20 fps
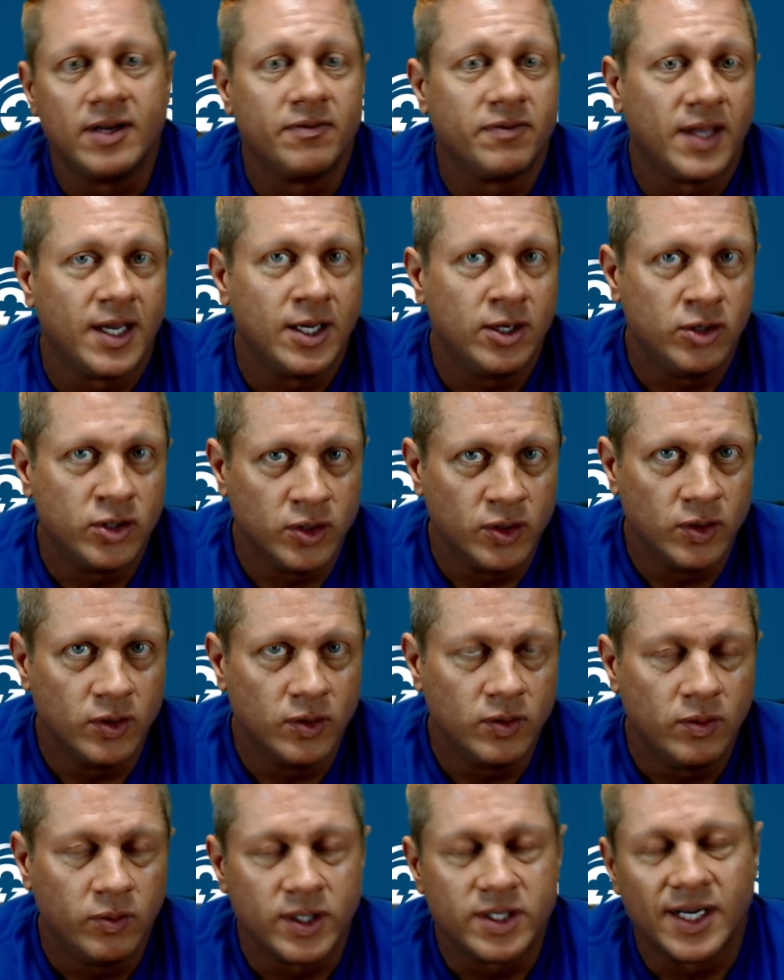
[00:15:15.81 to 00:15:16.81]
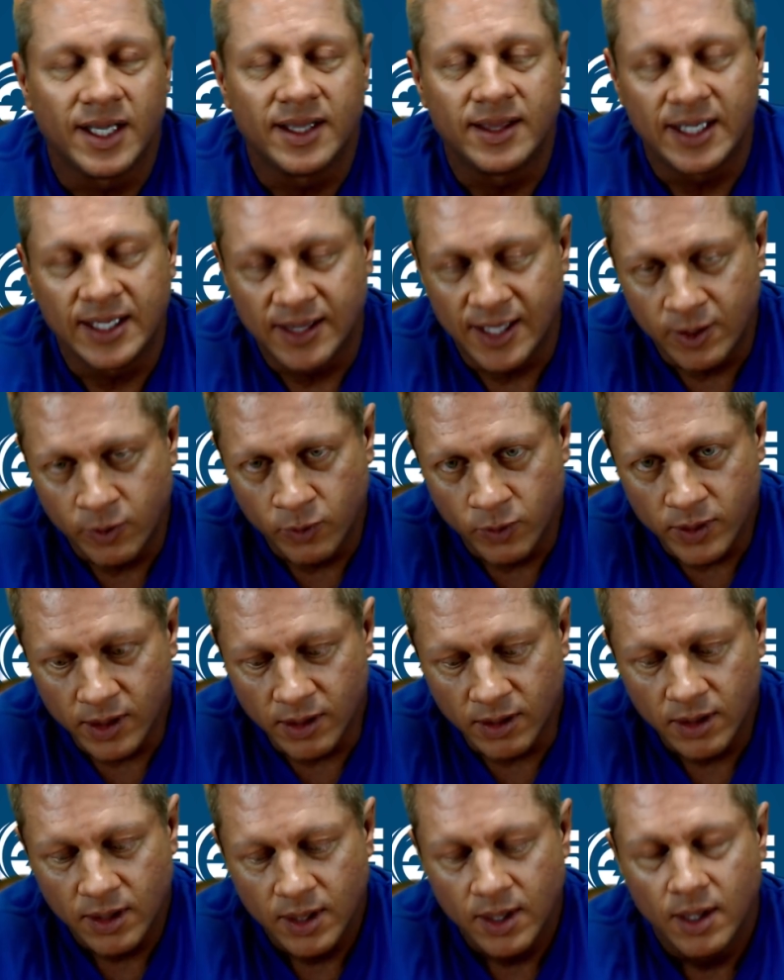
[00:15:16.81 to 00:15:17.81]
And if they do, which I think they
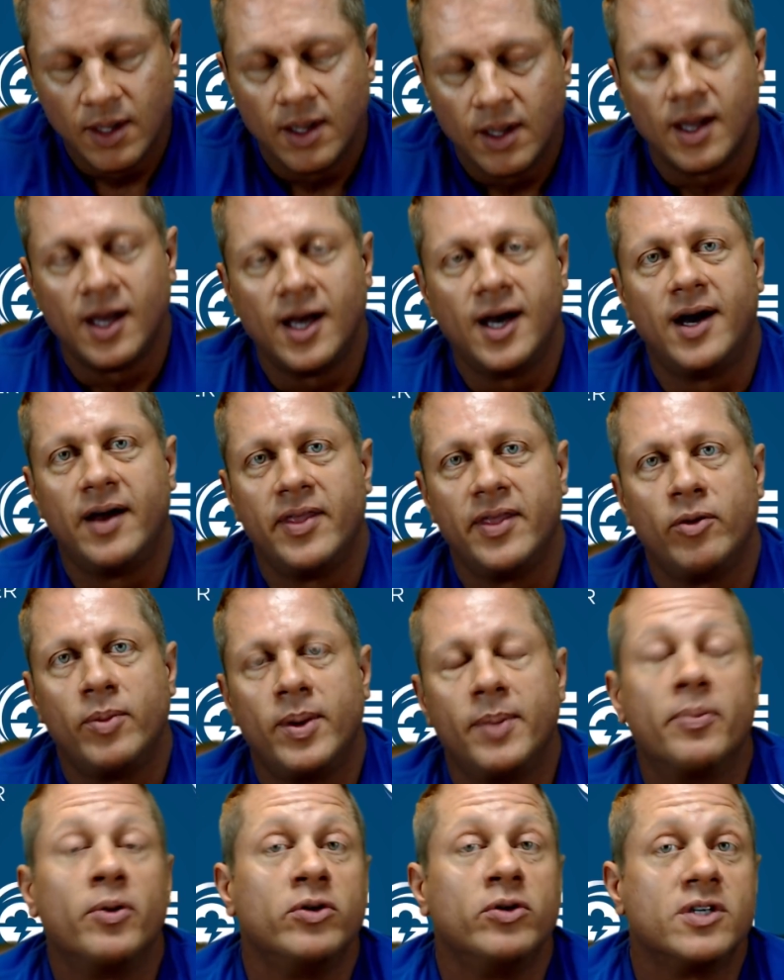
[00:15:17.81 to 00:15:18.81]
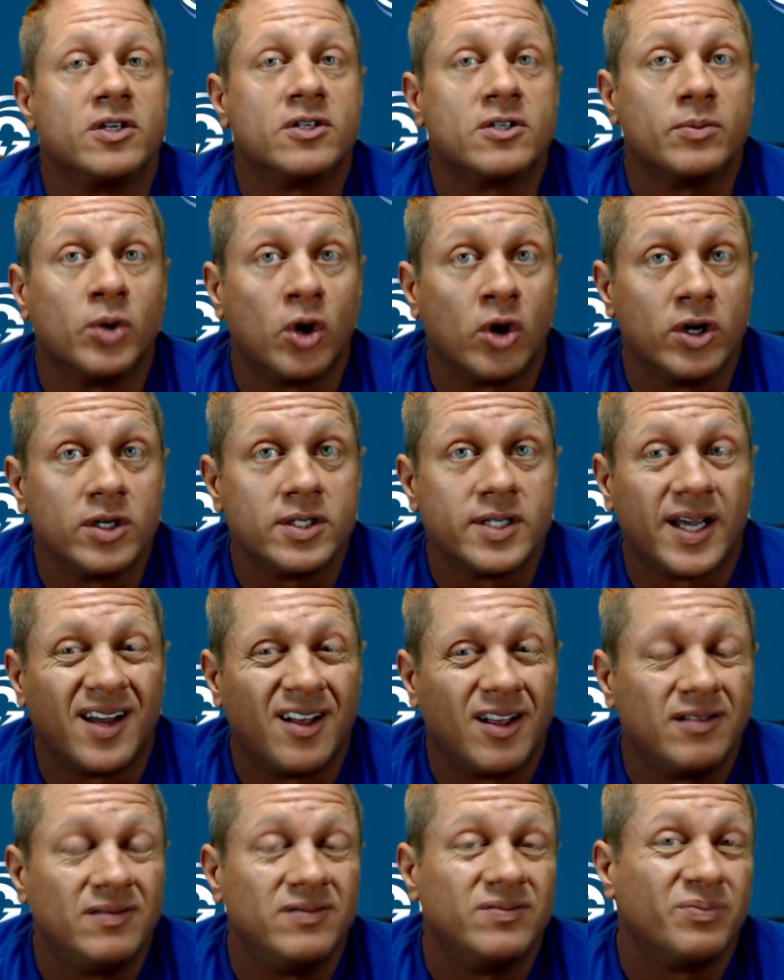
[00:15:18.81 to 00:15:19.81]
will be producing some large
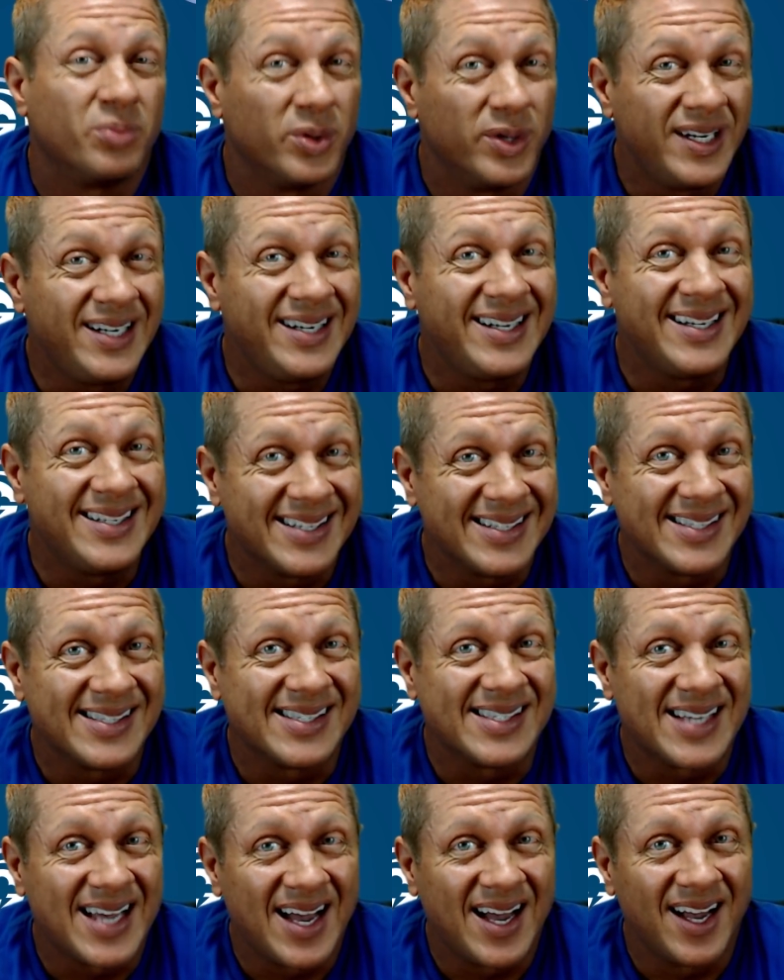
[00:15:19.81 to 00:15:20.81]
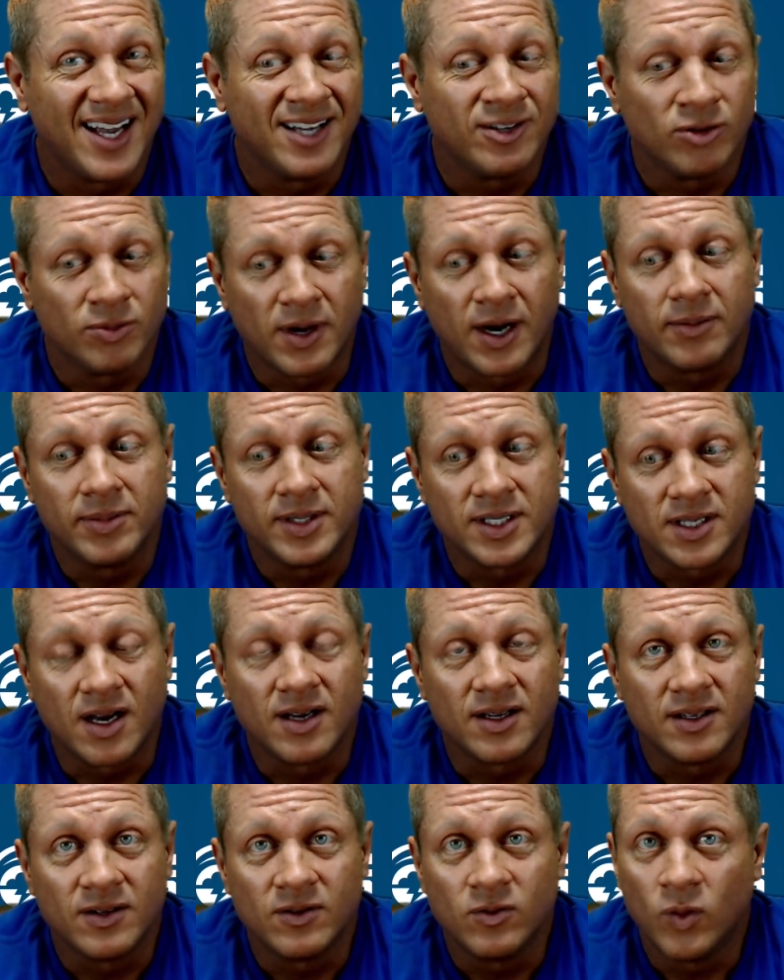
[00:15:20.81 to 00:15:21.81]
hail, pretty decent in size. We're probably
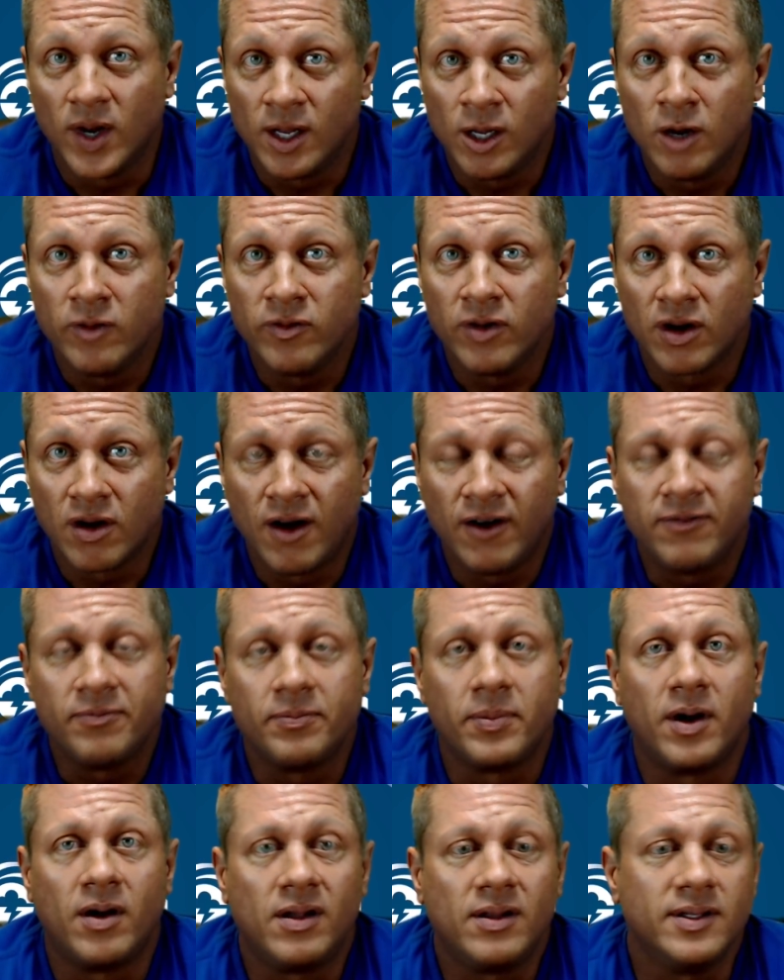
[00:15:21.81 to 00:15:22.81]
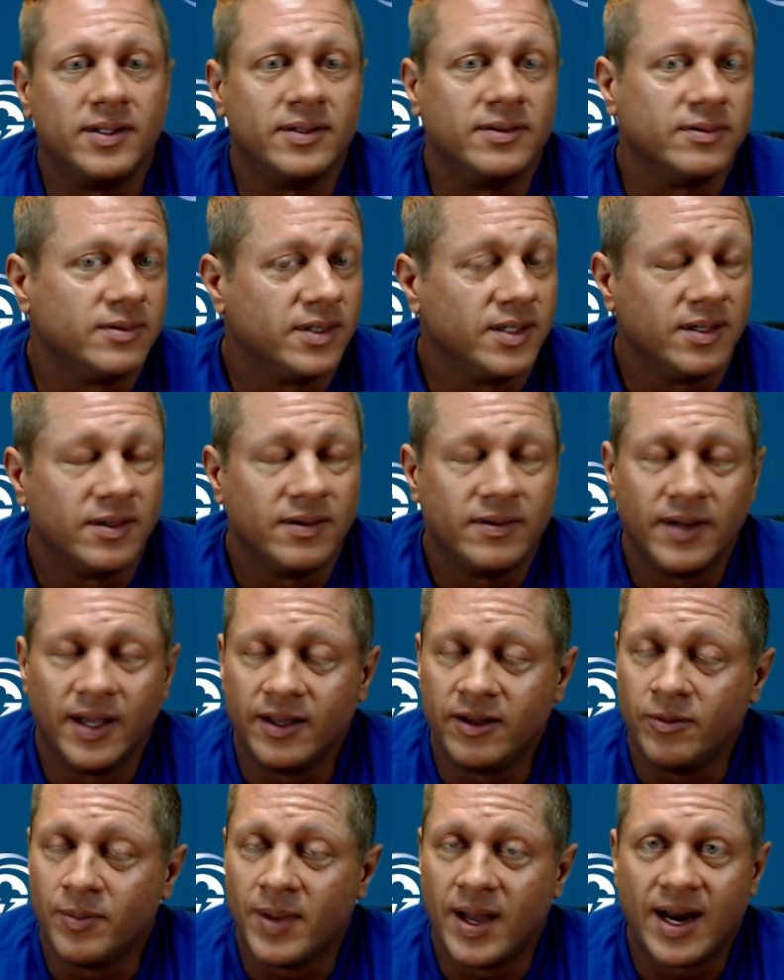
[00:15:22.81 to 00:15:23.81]
talking well over a golf ball, and
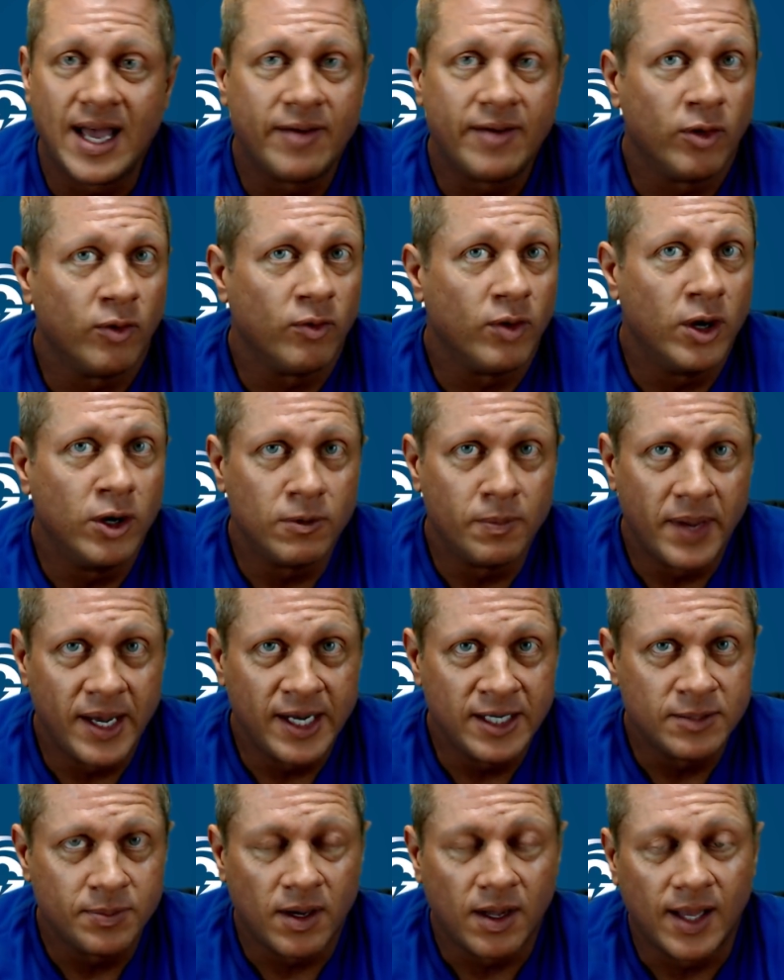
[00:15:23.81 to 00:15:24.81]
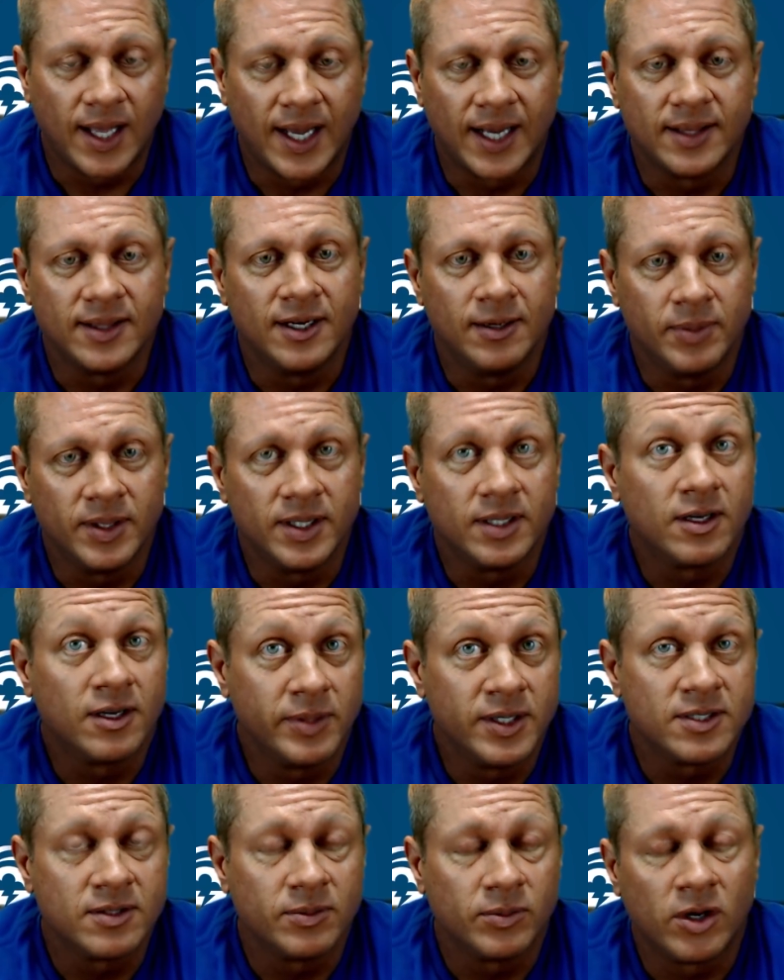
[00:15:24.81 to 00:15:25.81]
you might have a road baseball out there, but it
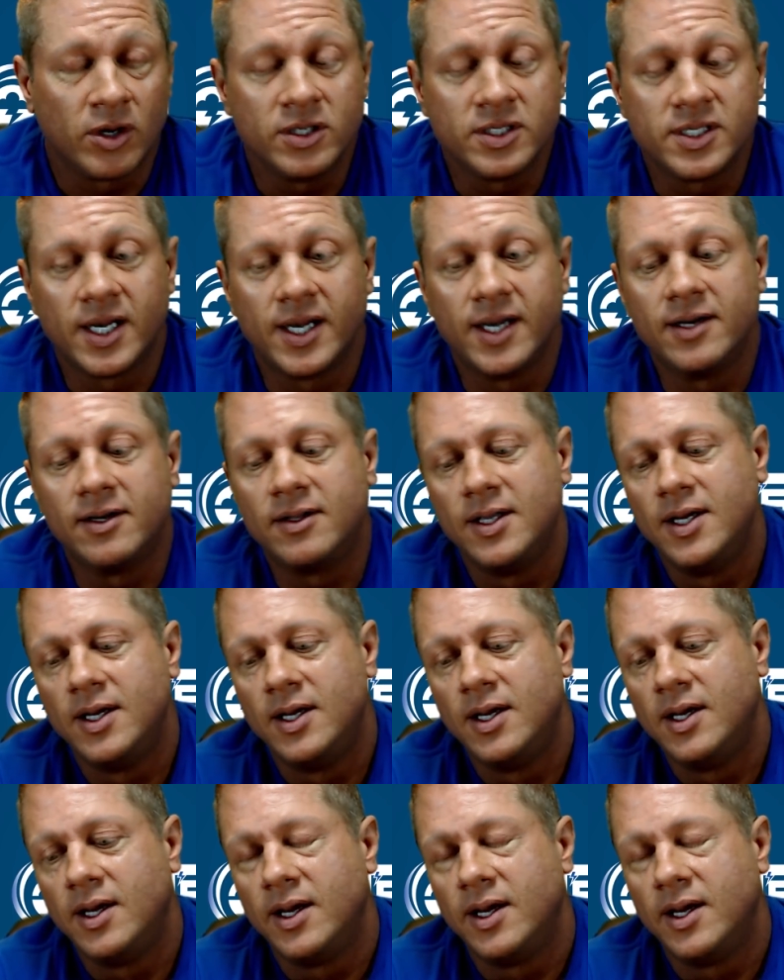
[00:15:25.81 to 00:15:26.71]
could be some large hail.